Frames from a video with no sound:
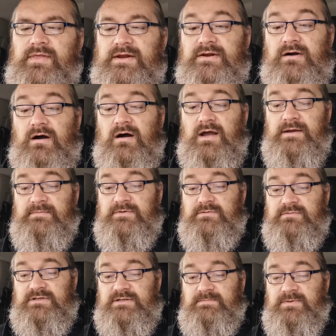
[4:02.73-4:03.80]
Then
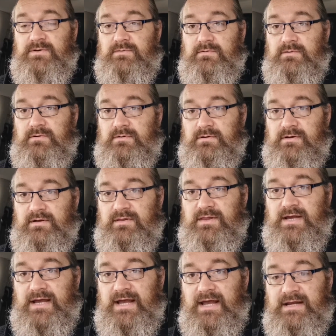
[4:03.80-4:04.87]
Heimdall spoke,
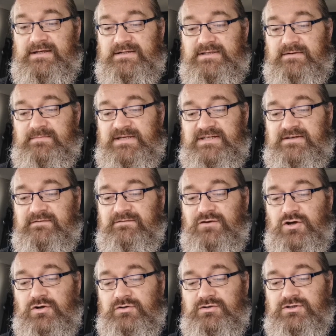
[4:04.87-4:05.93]
the handsomest of
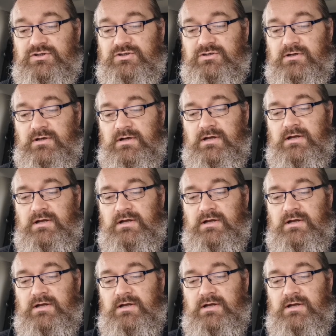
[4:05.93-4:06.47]
gods.